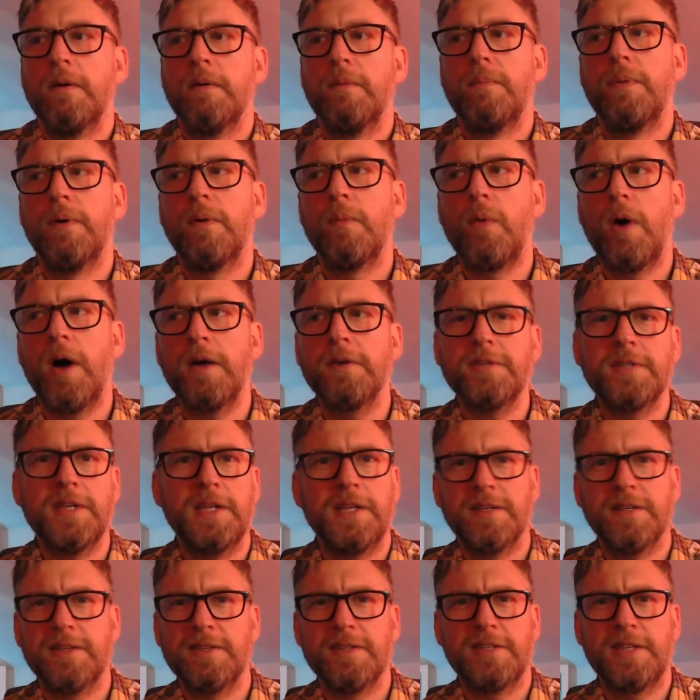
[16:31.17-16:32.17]
But whilst he
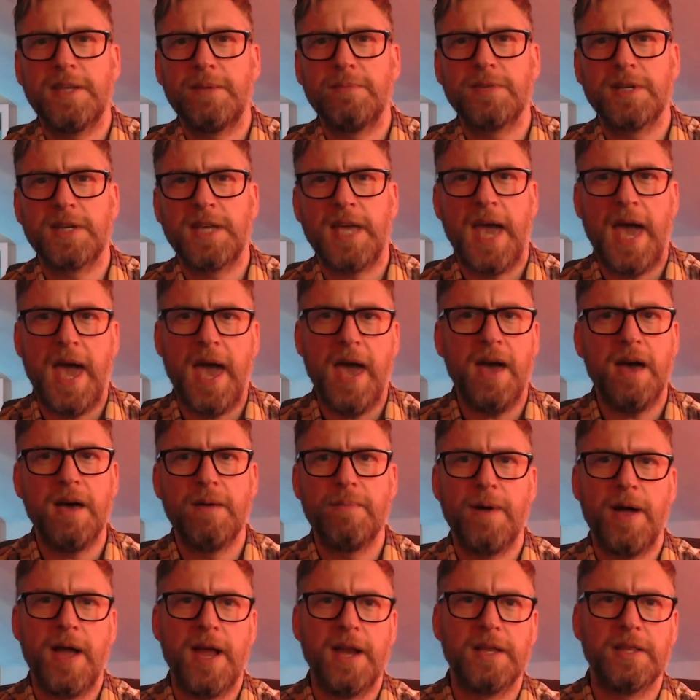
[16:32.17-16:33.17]
doesn't seem to care
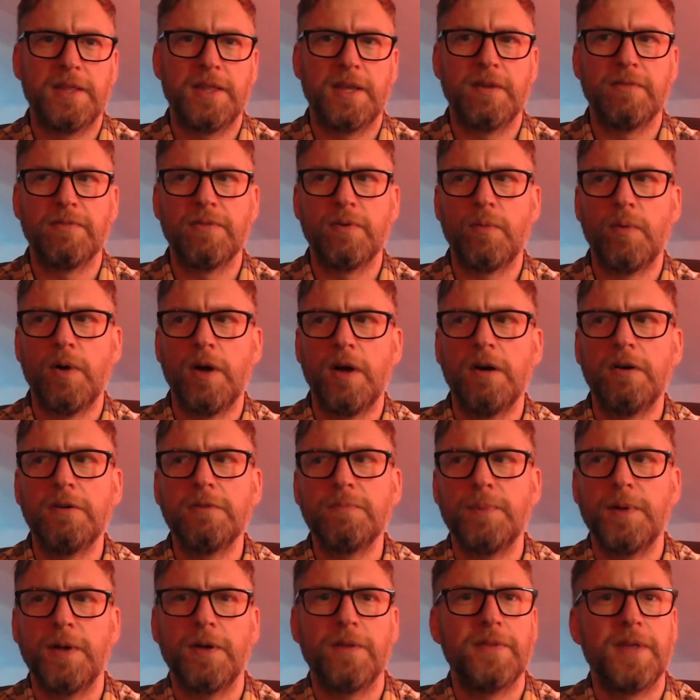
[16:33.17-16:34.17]
about anything of the world
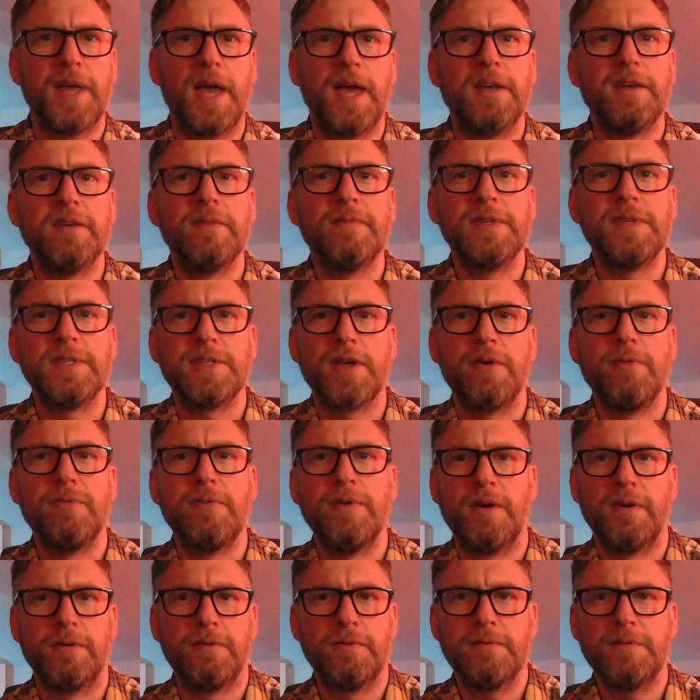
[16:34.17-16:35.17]
beyond the end of his own
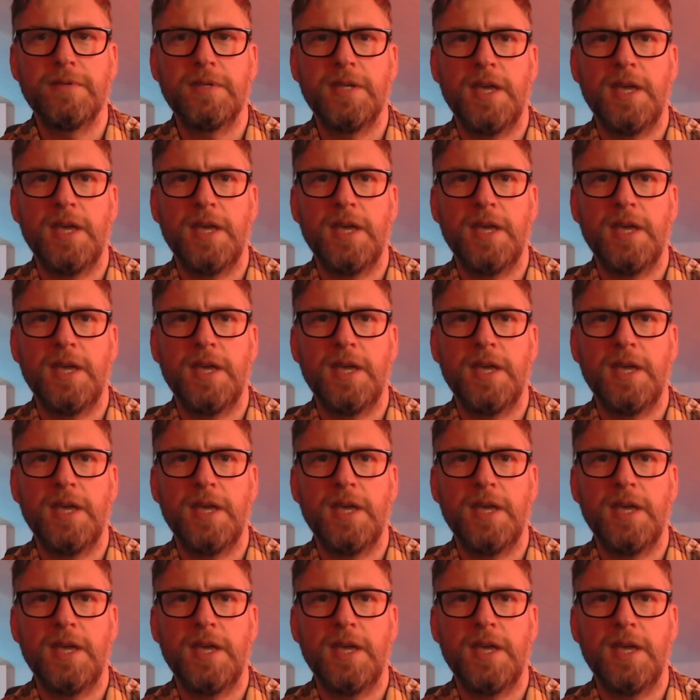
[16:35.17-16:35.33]
nose,